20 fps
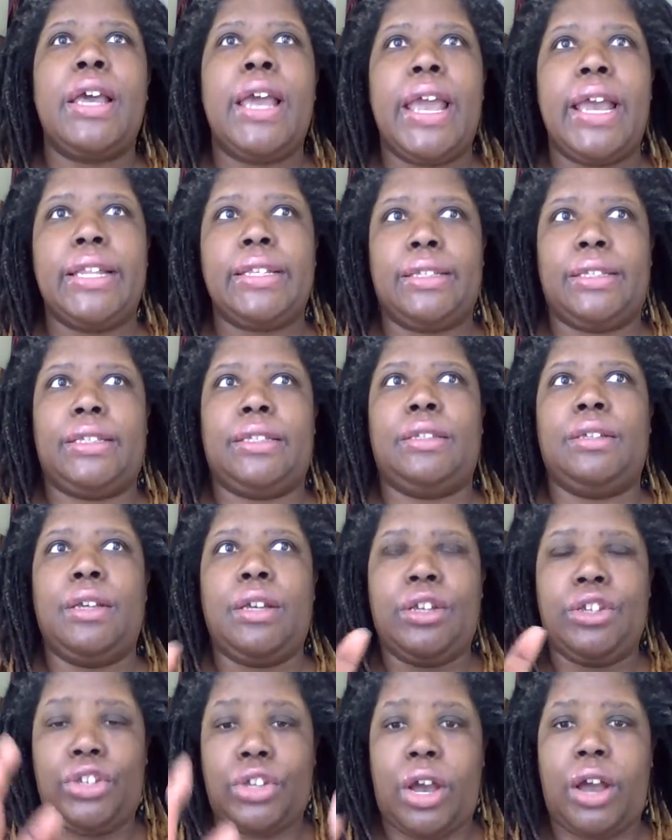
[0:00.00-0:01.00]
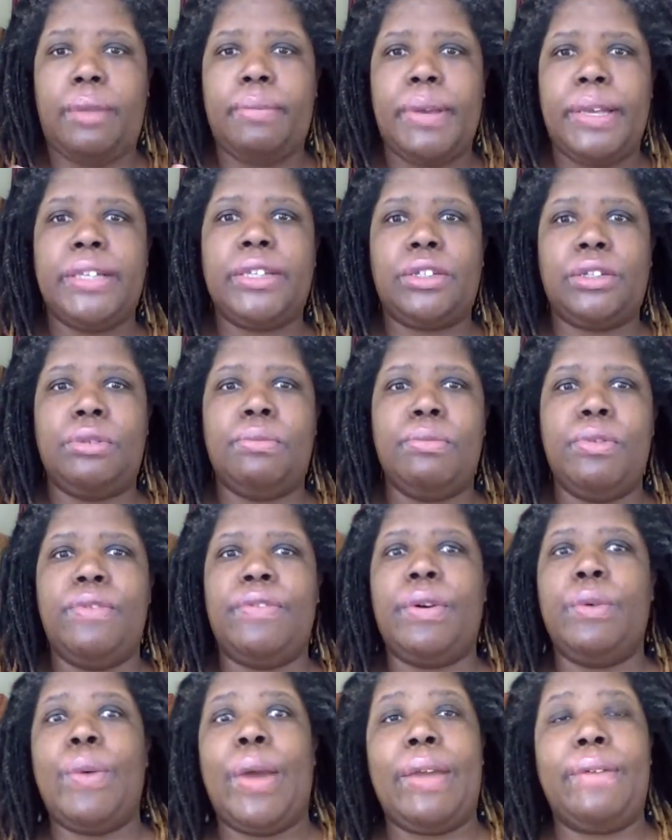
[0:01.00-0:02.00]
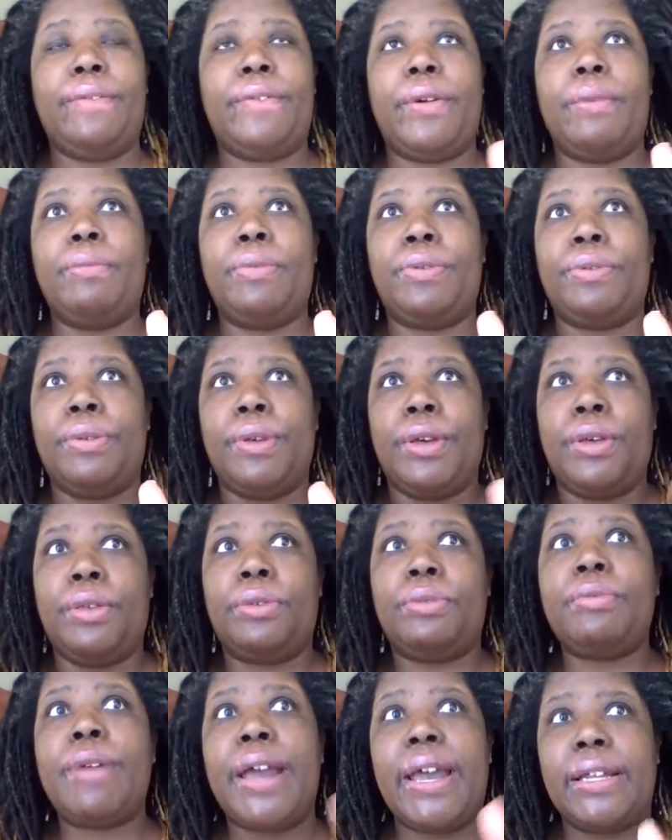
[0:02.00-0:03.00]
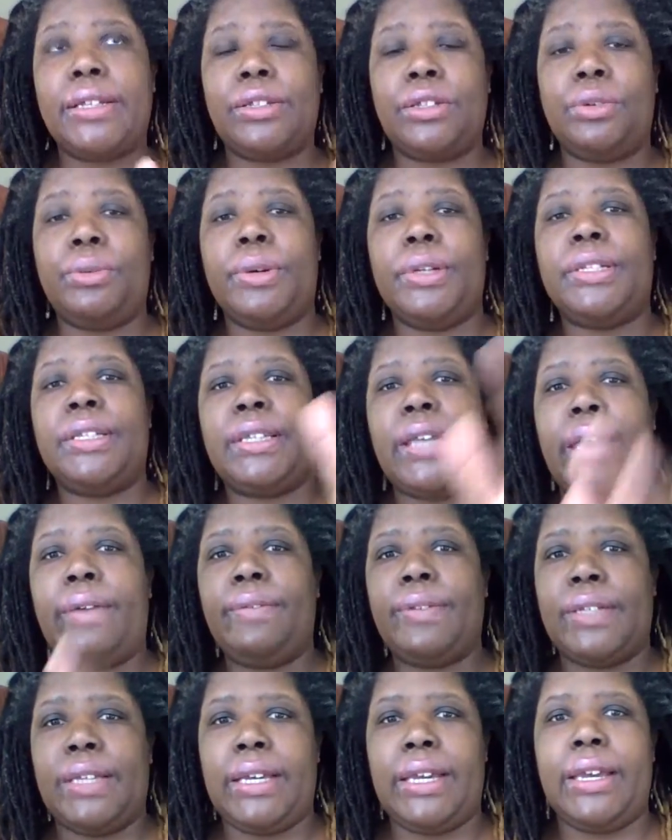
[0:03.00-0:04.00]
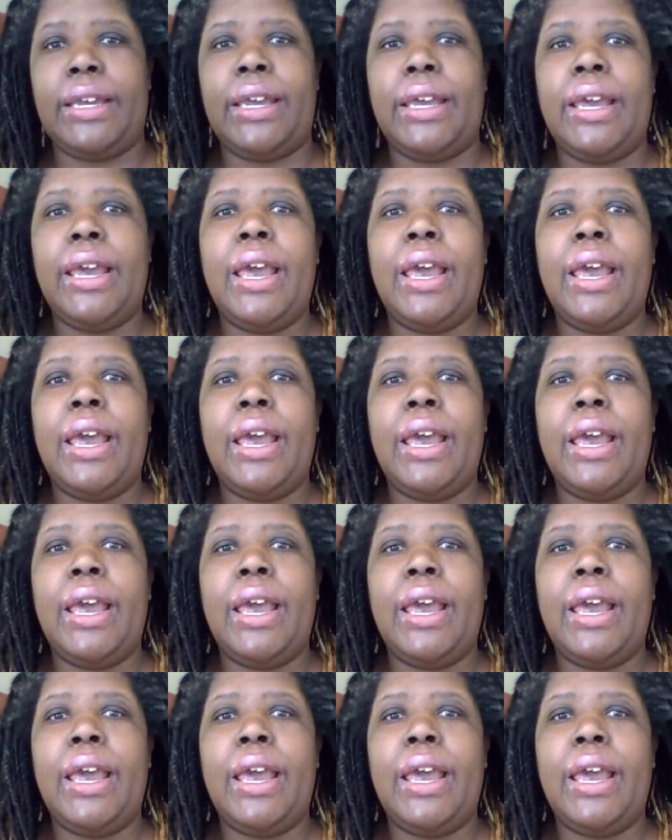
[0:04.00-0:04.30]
Its job is to move away from threats, towards safety,